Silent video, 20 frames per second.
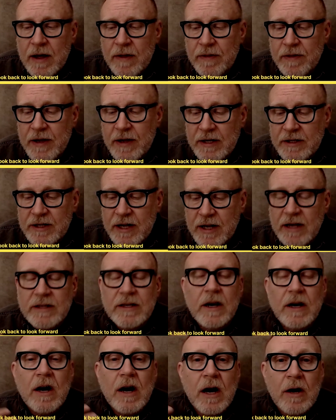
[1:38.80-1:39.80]
And these days,
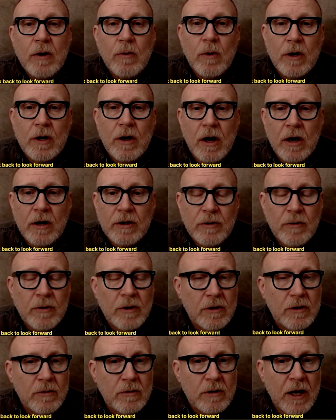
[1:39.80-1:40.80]
I work hard to
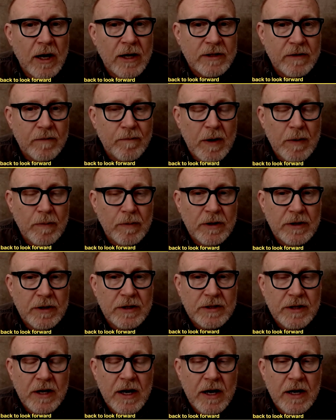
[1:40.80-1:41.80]
include lots of people in
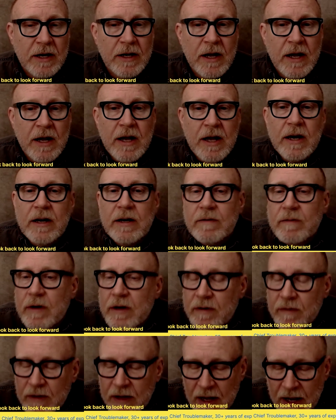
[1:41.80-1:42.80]
design
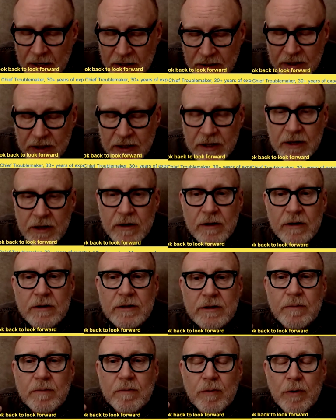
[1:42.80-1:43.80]

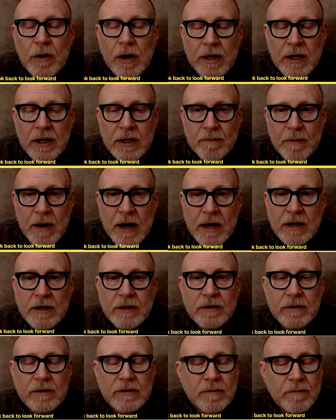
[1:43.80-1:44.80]
engineers, product
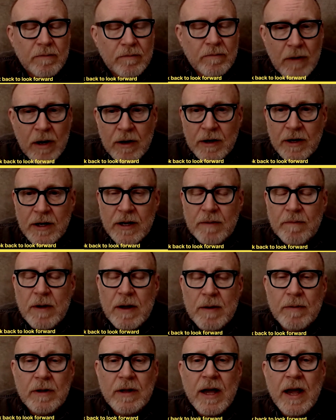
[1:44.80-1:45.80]
managers, marketing
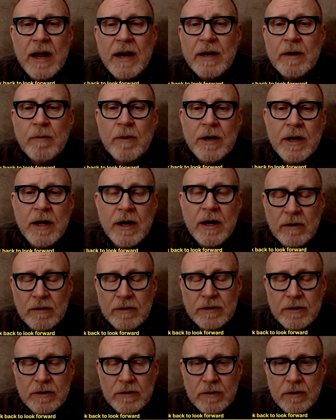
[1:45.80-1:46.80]
people, anyone
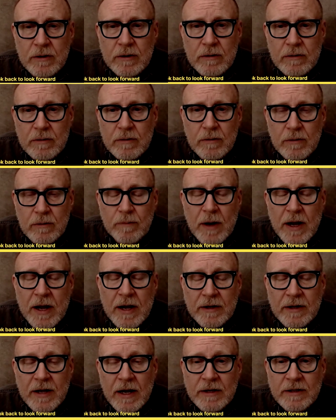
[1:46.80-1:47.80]
else uh, will pay
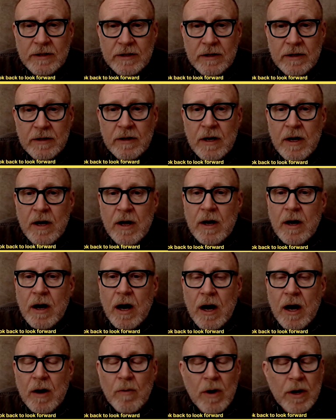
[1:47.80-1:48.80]
attention.
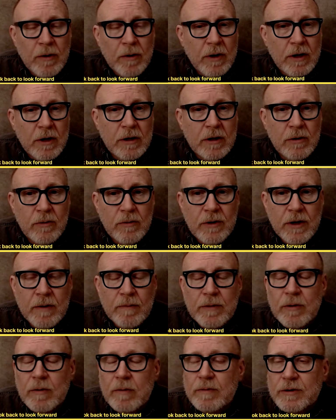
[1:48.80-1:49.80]
I want to include them
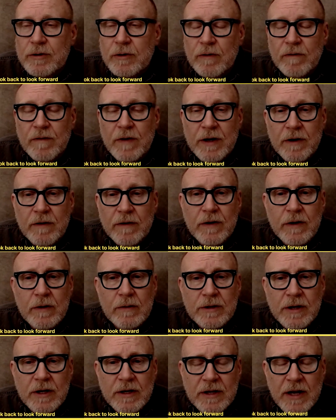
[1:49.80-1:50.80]
to observe
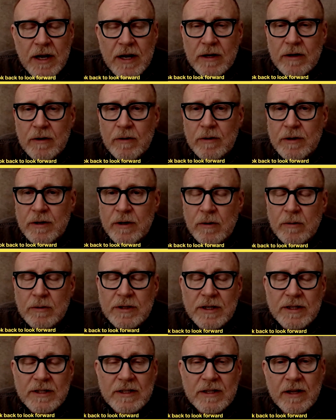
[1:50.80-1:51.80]
interviews and take good
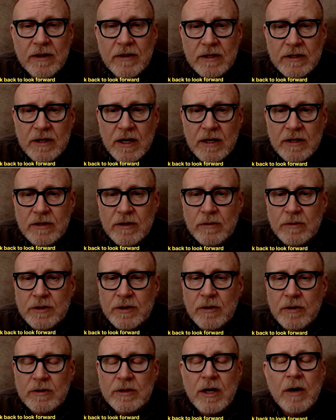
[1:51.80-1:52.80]
notes and synthesize those
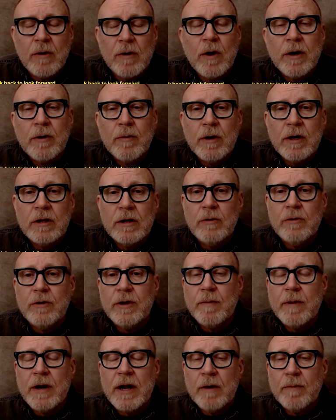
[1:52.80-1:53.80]
notes. I want to include
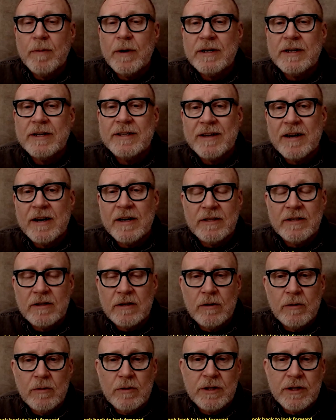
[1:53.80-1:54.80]
them in helping design
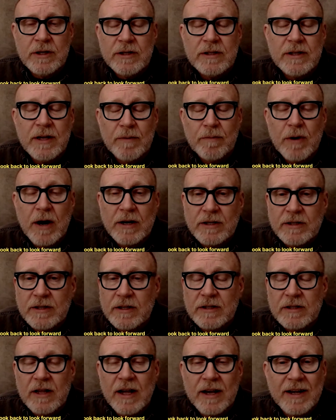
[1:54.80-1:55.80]
solutions in
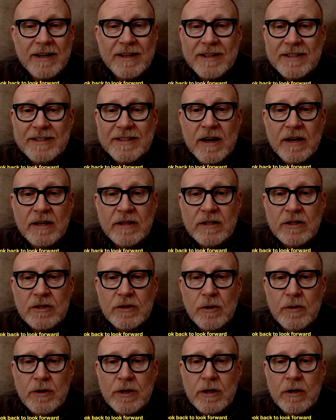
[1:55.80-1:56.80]
practices like a design
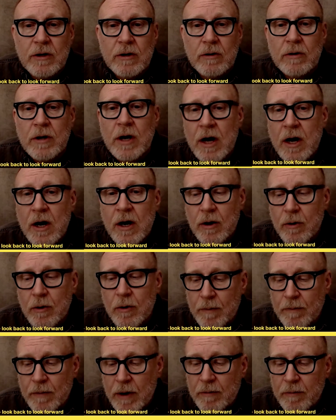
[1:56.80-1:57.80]
studio or
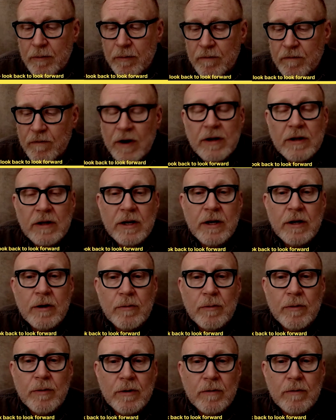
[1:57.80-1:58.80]
what my friend Leah
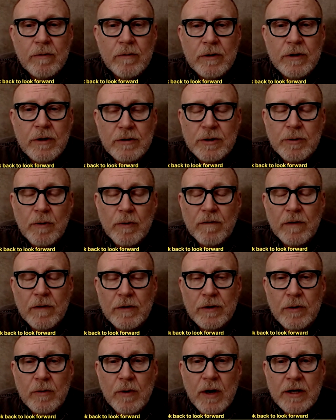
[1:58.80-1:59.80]
re- used to refer
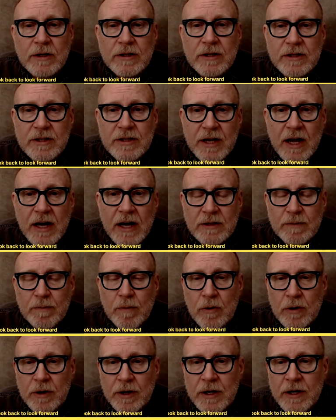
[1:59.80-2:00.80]
to as
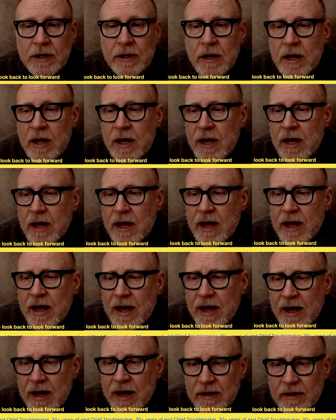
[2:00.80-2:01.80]
sketchboarding.
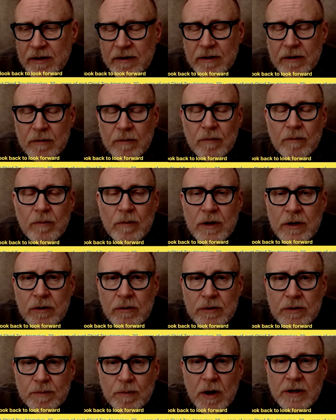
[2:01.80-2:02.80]
And uh, we use